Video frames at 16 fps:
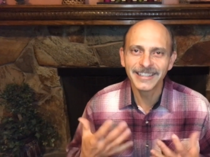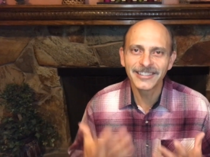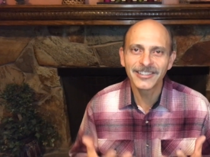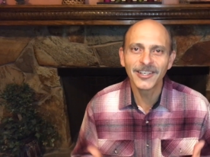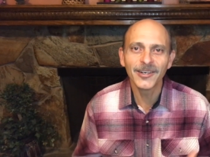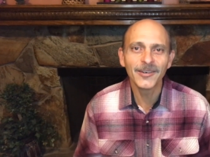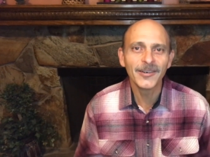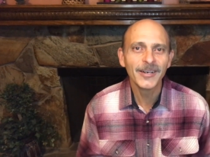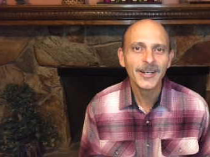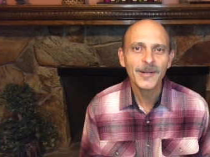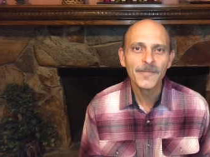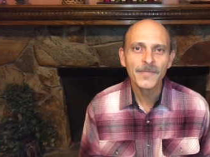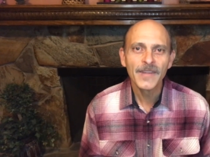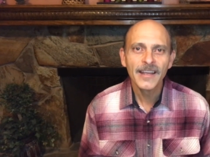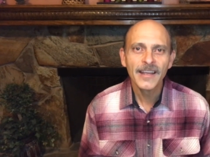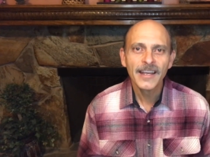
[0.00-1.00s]
So,
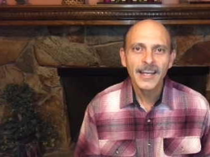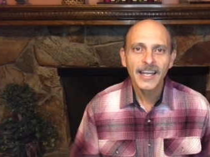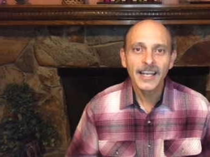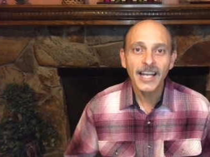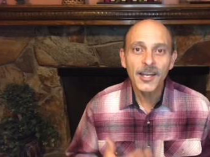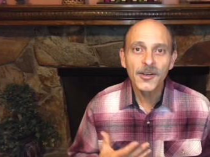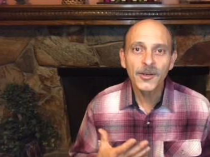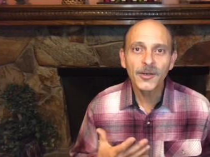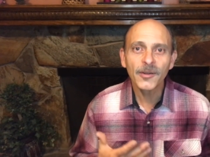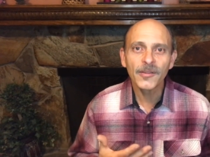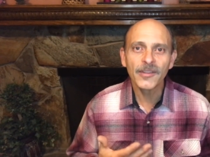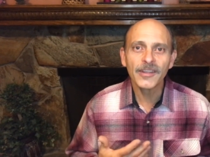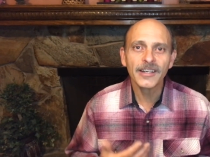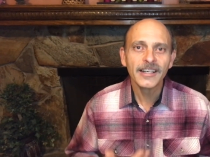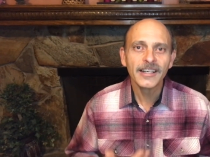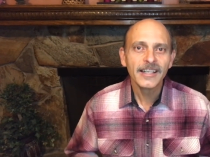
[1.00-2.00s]
and I know
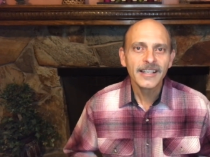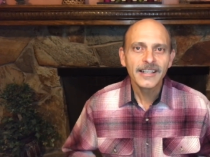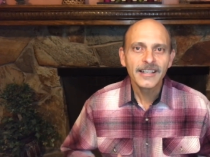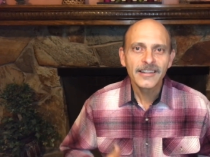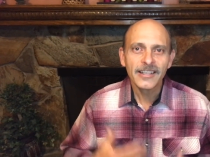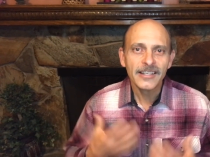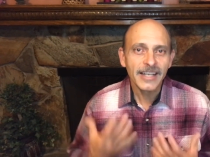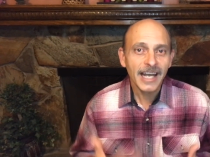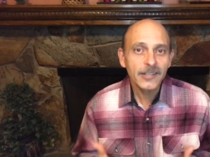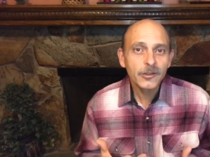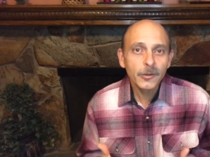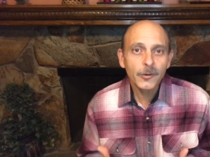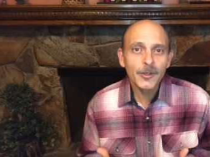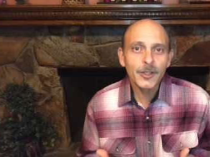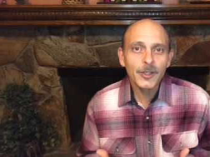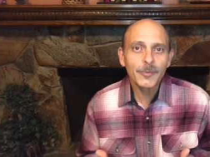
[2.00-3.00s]
the, the
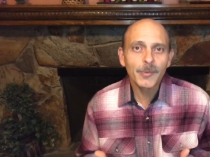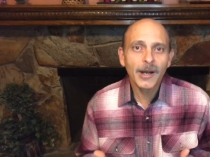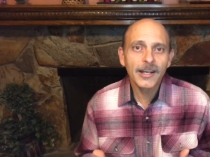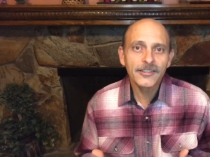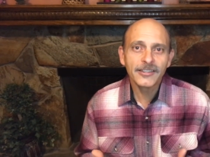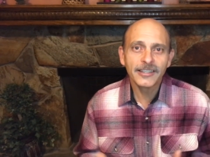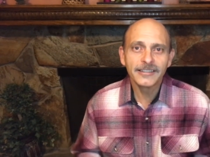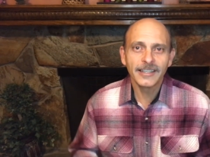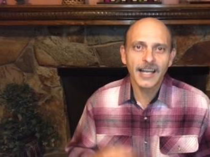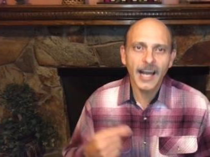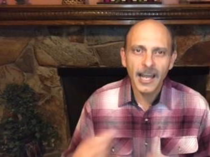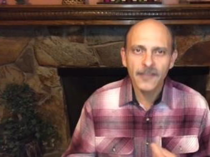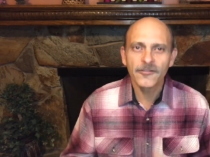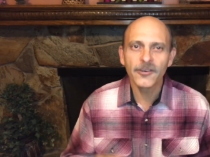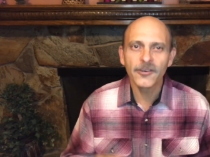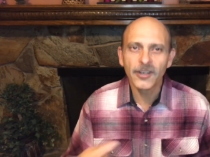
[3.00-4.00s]
natural response is an
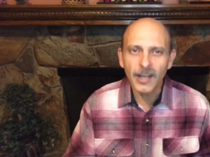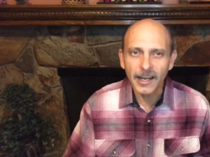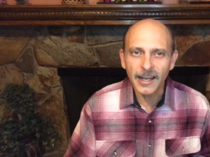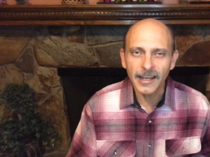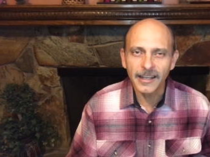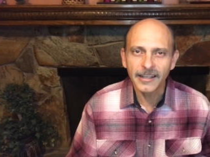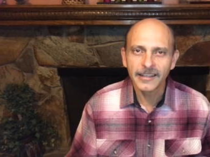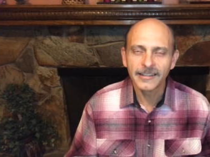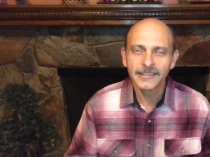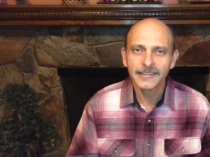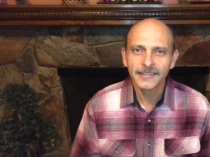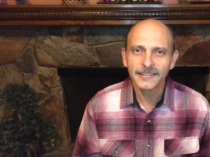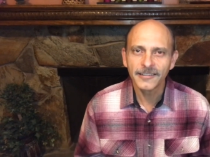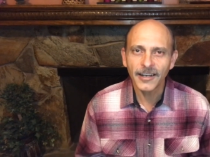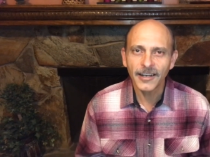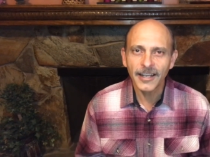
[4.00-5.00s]
eye for an eye,
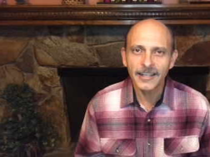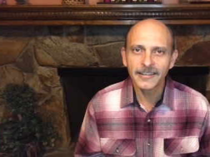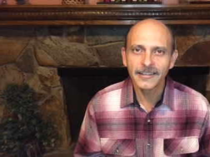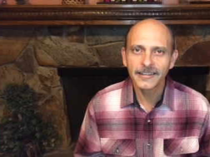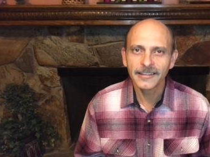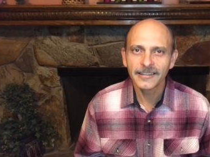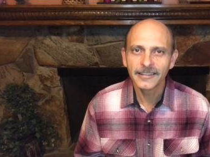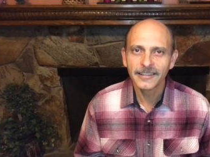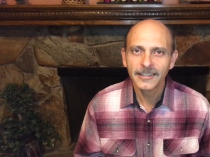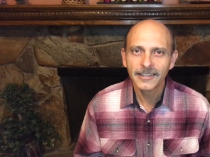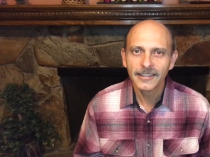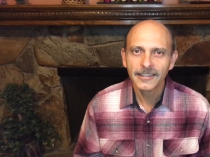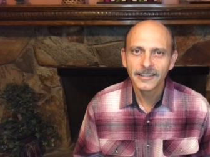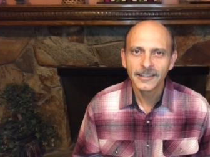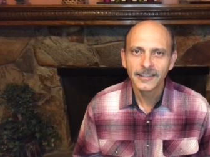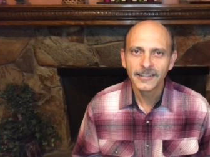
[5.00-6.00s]
right?
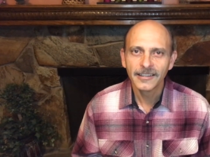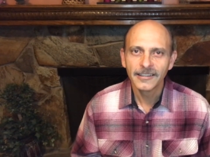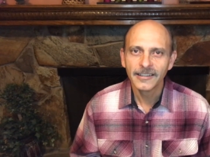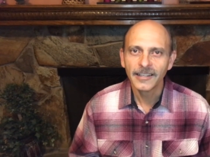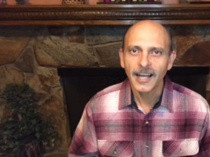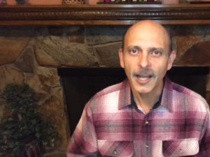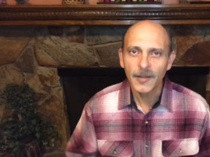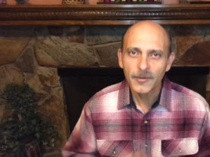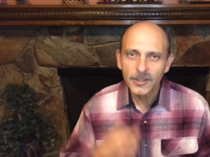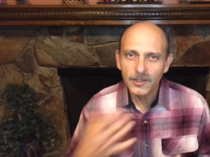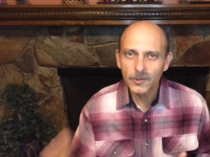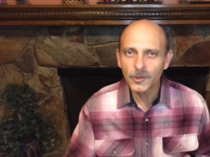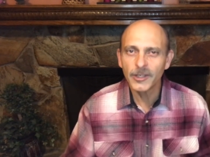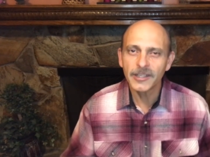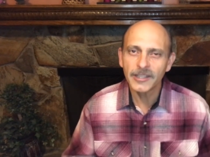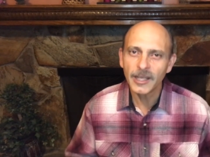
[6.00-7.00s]
I'm going
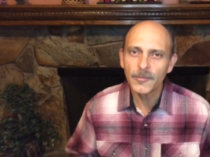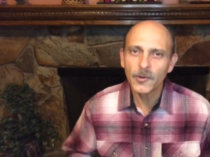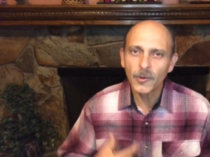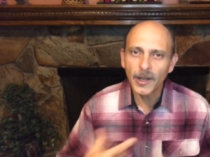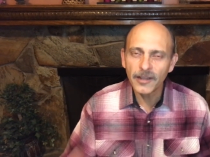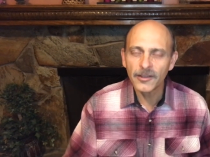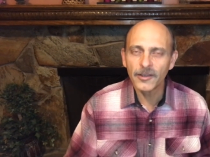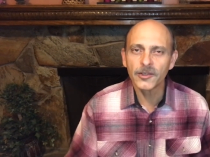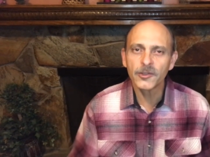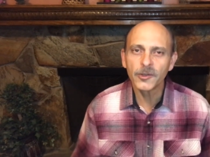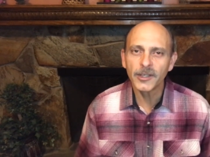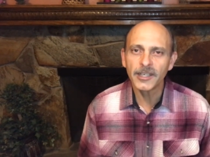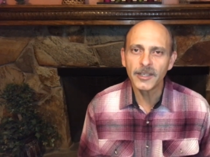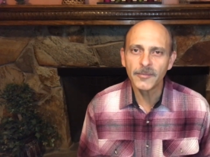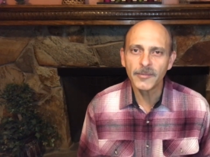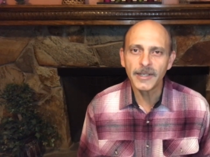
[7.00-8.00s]
to treat them the way they're
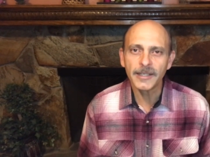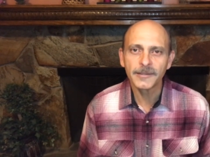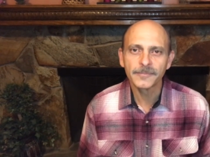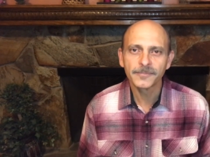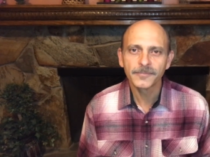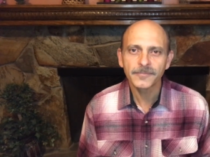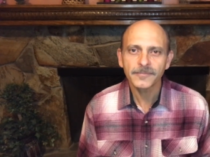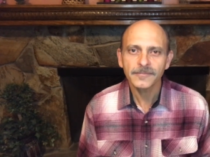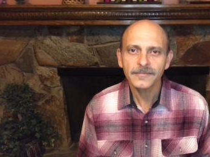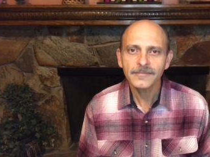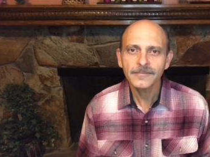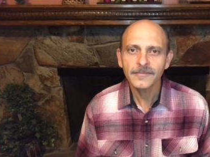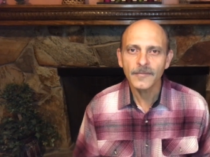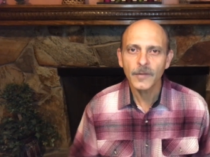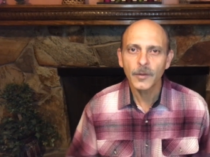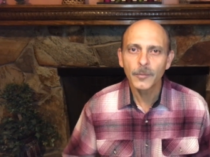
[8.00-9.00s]
treating me.
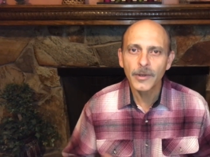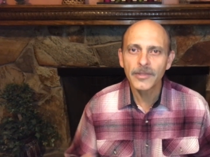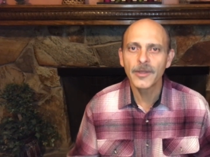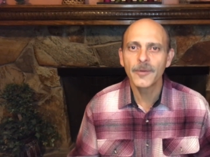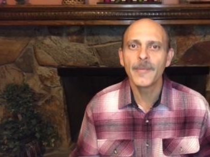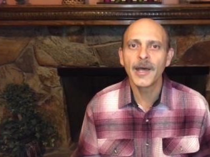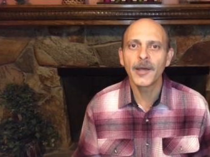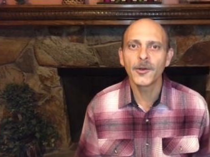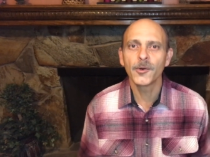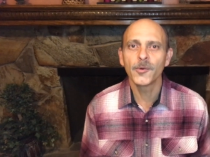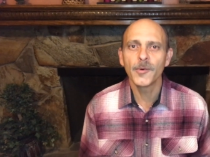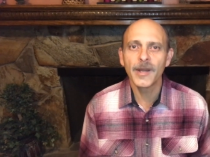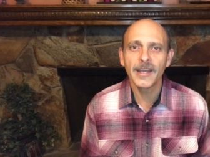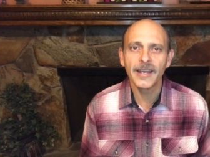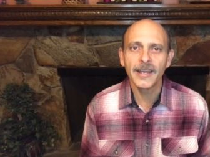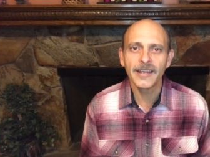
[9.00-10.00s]
But the better
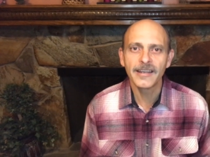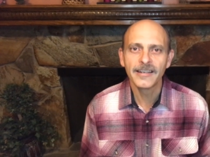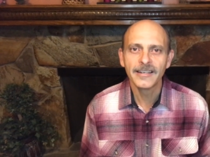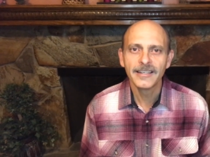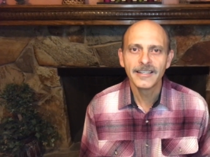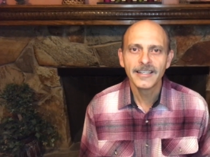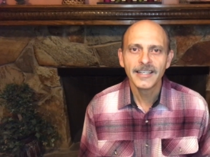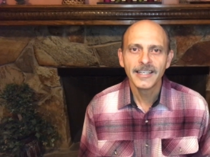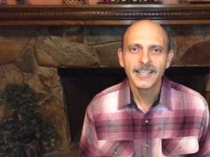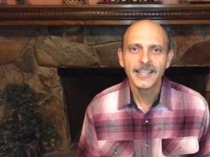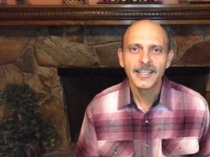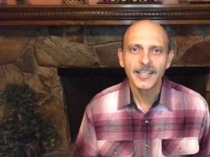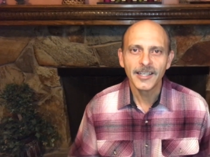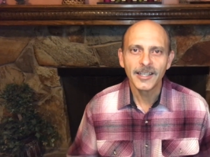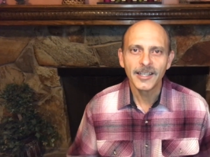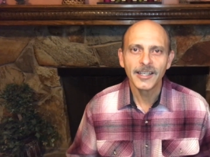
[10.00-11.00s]
way
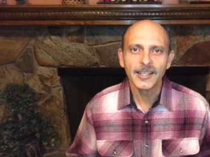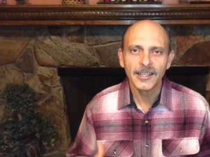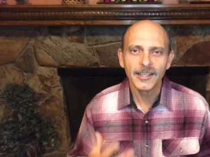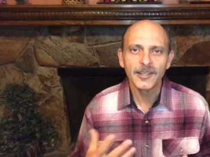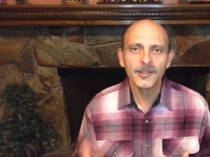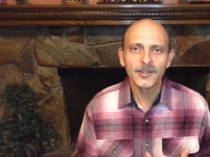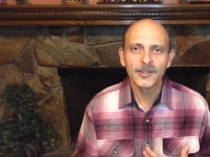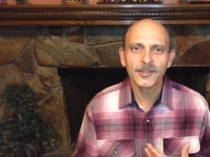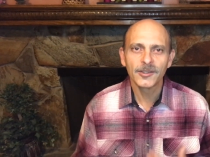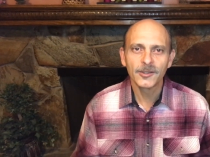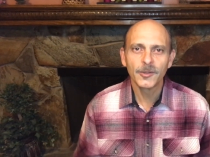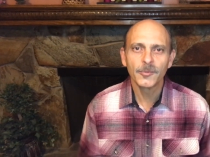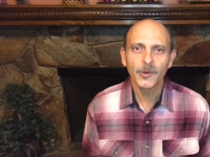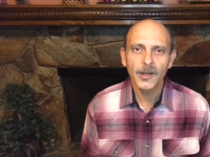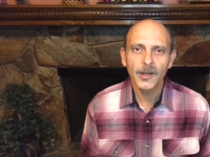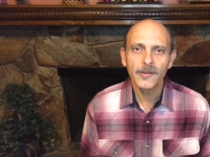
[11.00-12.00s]
is
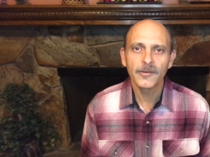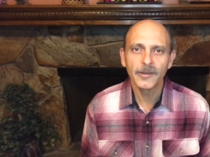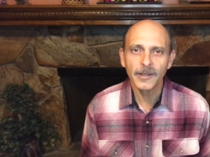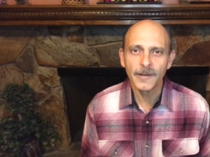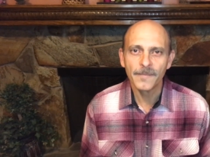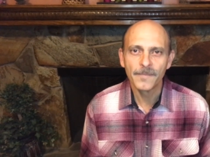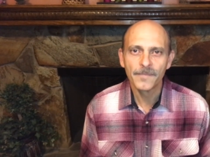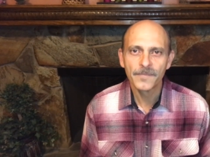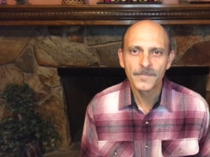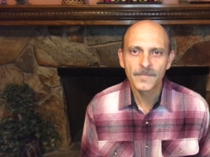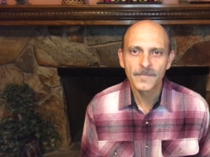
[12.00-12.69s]
to pray for them.